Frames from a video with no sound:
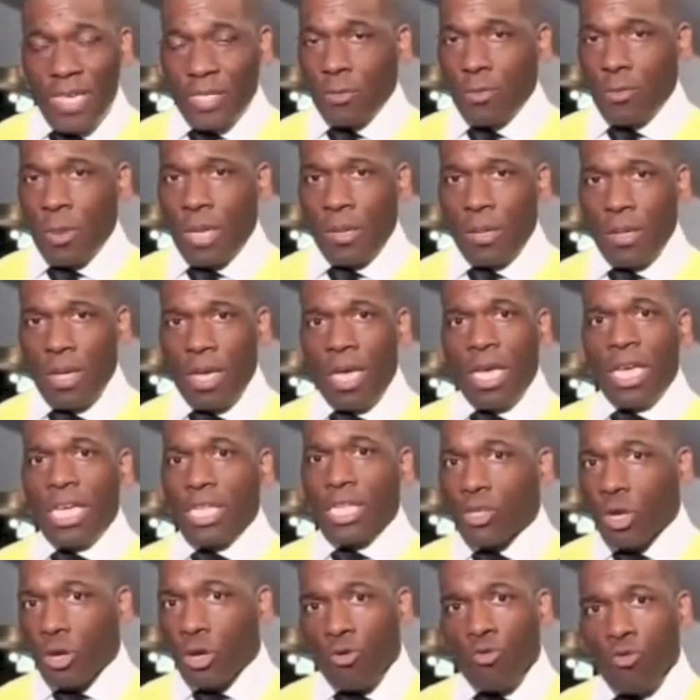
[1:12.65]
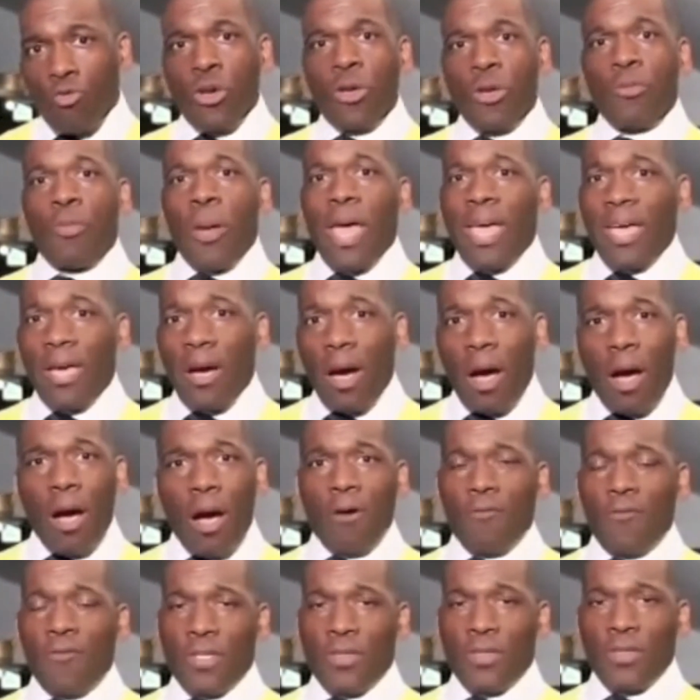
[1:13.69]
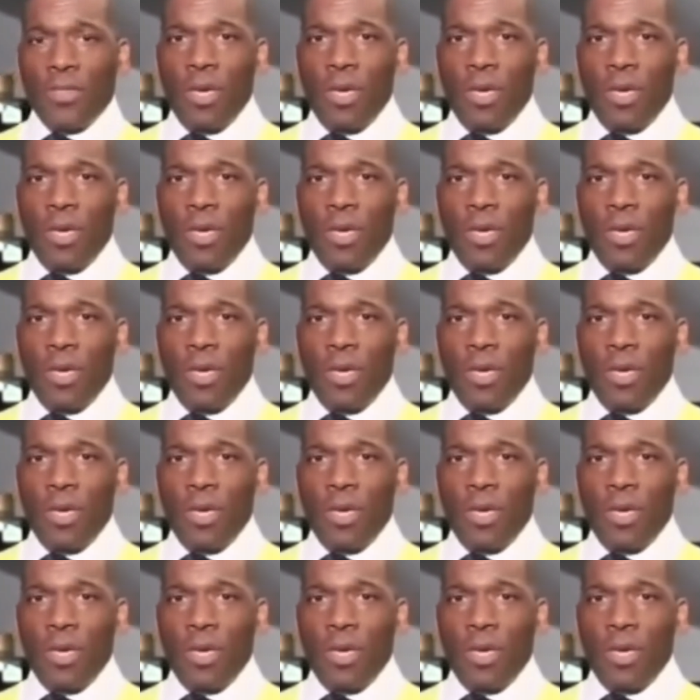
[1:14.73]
you are doing the right thing in your home,